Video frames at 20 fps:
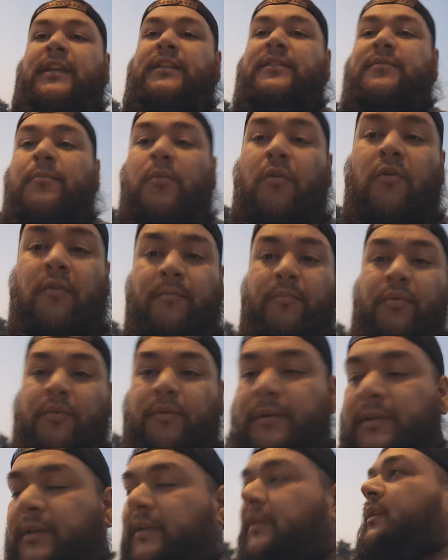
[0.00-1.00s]
it's more
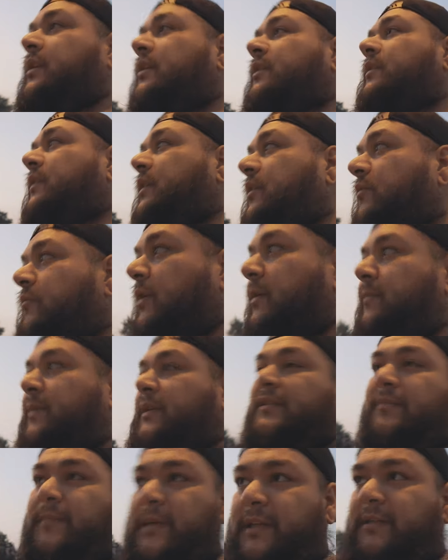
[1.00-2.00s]
important than
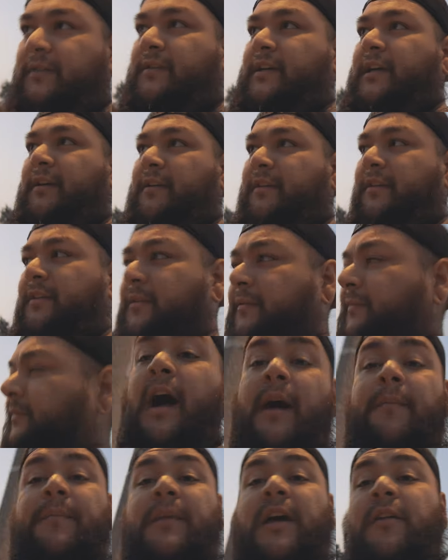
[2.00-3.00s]
women's mental health.
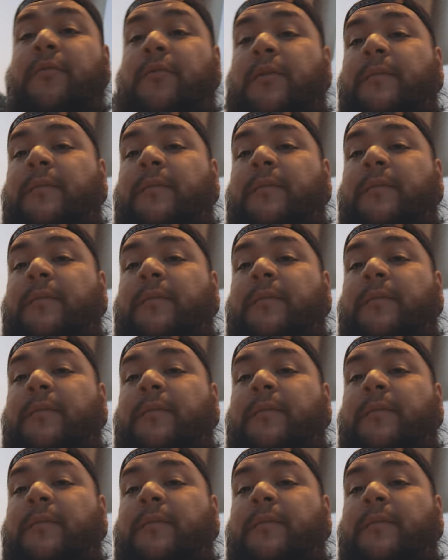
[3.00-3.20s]
I'm not a